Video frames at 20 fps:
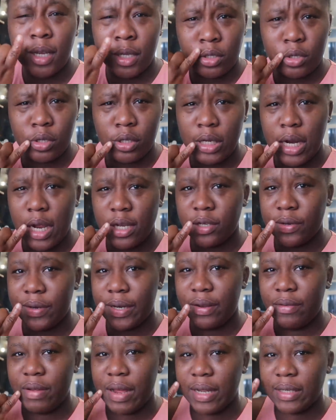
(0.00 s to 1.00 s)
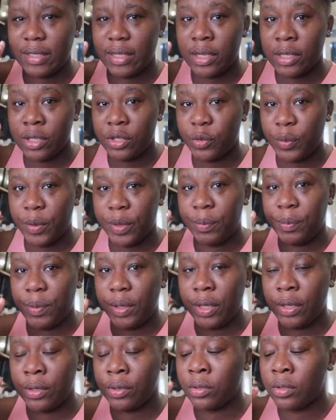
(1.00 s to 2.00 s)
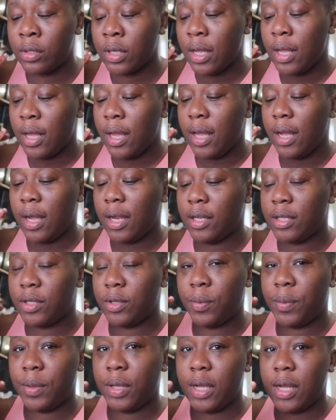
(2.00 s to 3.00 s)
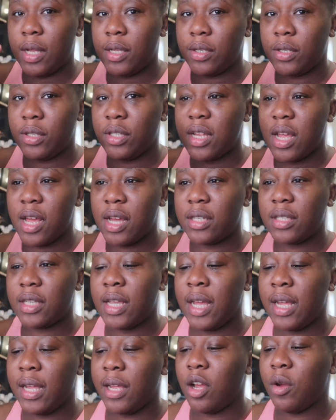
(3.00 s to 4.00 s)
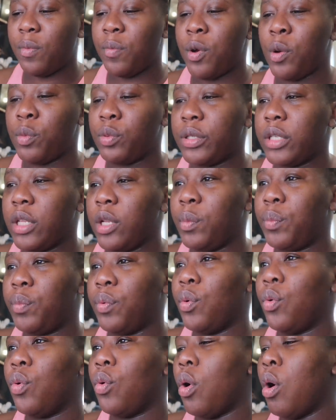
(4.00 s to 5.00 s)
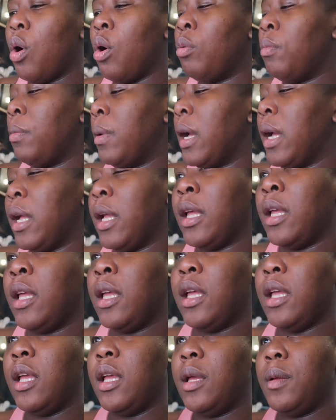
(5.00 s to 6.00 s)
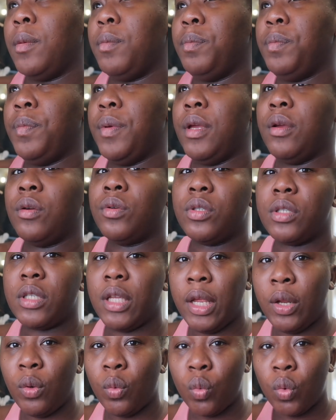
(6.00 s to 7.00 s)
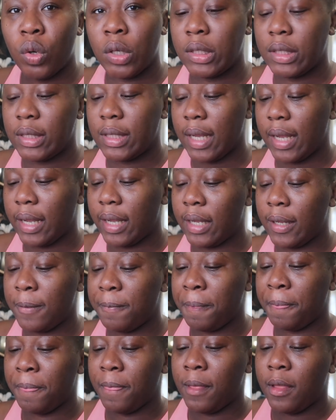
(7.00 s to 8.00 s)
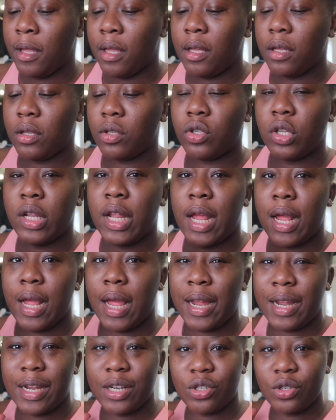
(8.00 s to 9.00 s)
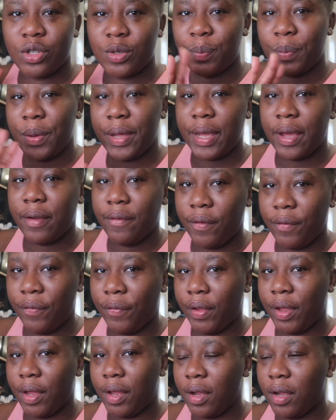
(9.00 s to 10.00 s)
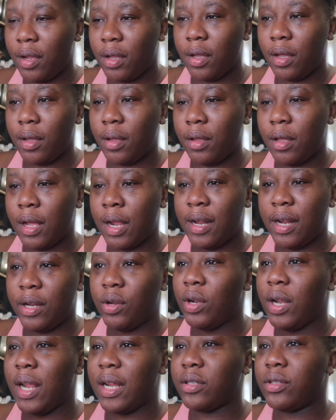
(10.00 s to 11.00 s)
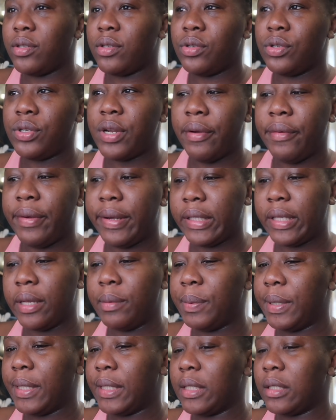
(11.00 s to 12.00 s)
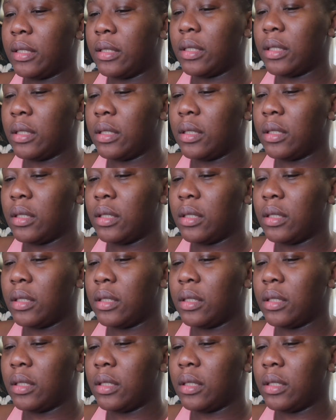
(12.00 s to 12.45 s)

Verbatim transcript: I told you guys already, right? I need to pay bills. I used to pay council tax. I probably put all my bills in one day so that I can just pay everything. And I don't like to do direct debits.